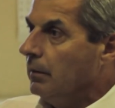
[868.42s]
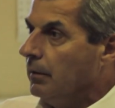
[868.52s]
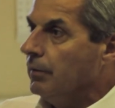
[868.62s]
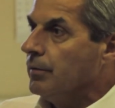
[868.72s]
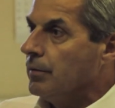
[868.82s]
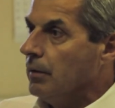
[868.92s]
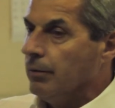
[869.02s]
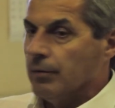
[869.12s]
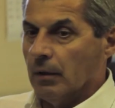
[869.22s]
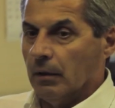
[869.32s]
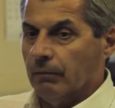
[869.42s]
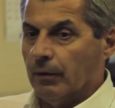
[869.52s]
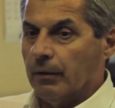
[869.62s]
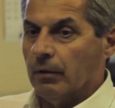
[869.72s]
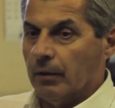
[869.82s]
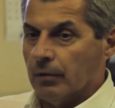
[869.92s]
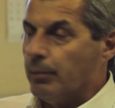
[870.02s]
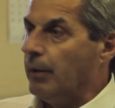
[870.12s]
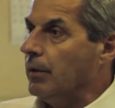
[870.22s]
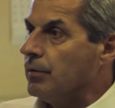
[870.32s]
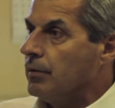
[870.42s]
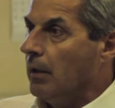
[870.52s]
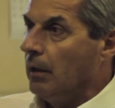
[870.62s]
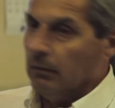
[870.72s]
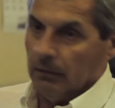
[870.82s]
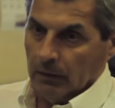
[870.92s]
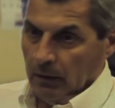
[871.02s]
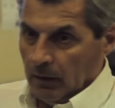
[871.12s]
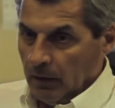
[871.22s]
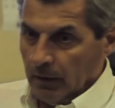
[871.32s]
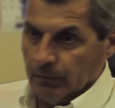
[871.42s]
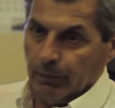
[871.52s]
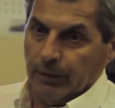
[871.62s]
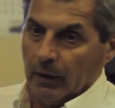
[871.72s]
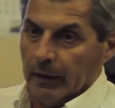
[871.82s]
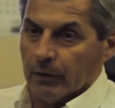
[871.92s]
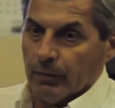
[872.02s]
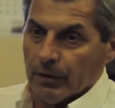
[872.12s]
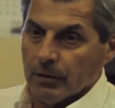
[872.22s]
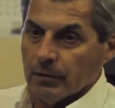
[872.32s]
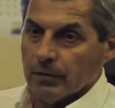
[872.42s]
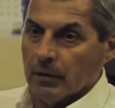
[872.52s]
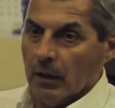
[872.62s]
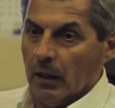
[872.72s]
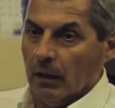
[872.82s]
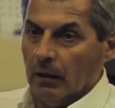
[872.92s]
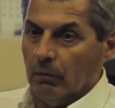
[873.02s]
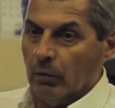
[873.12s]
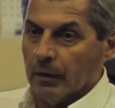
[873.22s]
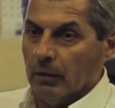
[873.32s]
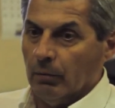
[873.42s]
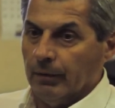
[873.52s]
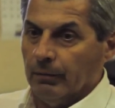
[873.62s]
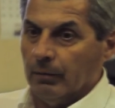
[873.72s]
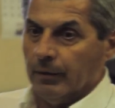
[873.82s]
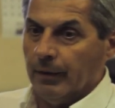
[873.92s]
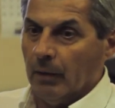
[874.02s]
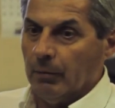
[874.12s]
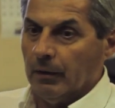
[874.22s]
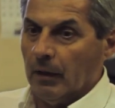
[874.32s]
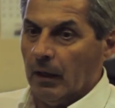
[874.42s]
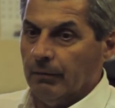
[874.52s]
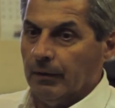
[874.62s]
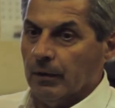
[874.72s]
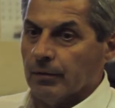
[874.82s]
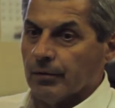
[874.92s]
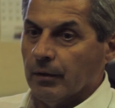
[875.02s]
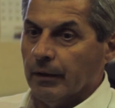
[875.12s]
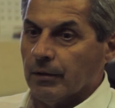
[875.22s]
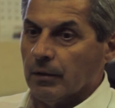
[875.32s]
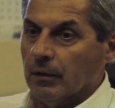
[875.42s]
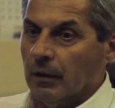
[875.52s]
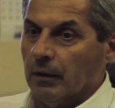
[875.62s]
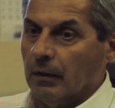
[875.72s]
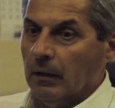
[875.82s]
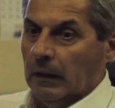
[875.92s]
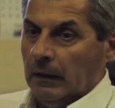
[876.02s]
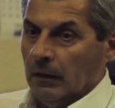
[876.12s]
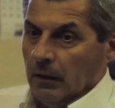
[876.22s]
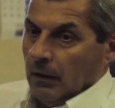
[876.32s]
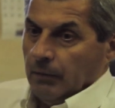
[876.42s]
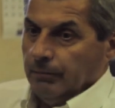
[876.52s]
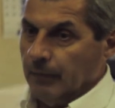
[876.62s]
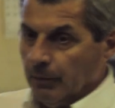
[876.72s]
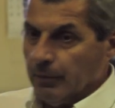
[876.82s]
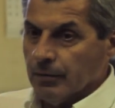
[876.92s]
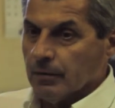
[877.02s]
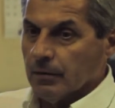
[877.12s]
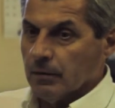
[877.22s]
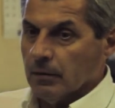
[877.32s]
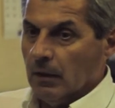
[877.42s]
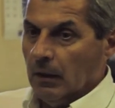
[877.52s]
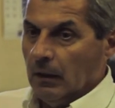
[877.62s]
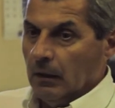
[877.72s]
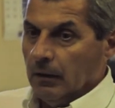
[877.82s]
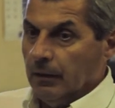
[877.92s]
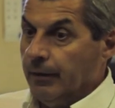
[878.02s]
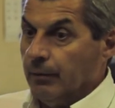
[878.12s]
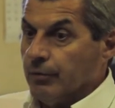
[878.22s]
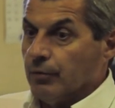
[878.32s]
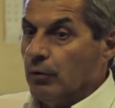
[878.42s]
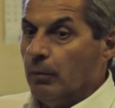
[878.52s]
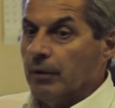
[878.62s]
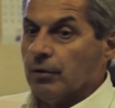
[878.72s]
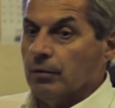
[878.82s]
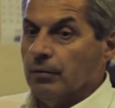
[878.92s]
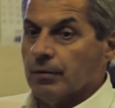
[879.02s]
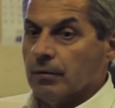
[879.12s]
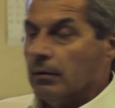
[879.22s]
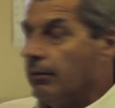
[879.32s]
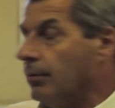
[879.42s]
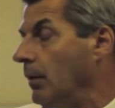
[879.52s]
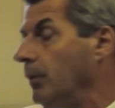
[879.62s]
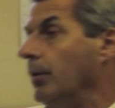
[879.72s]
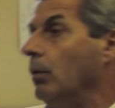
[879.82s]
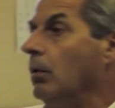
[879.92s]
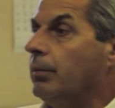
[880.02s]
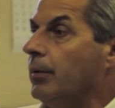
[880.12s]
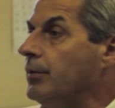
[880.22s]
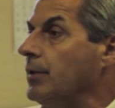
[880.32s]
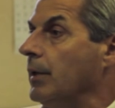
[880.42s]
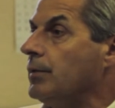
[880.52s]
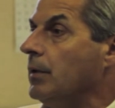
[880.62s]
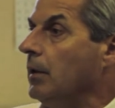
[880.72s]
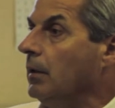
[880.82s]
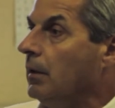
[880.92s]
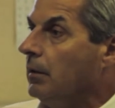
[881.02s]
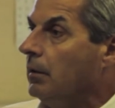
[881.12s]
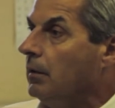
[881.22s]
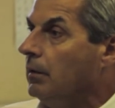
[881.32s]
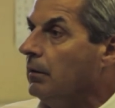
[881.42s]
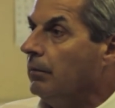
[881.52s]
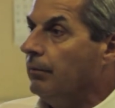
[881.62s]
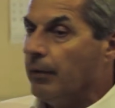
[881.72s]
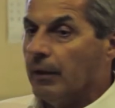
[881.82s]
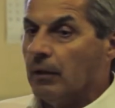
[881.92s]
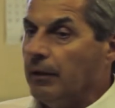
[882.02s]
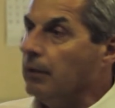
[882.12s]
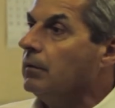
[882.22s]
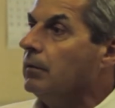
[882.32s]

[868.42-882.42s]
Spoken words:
It was a very good experience, and as with the electricians, working with them and having the installation done, there was no issues throughout the whole process. Very clean.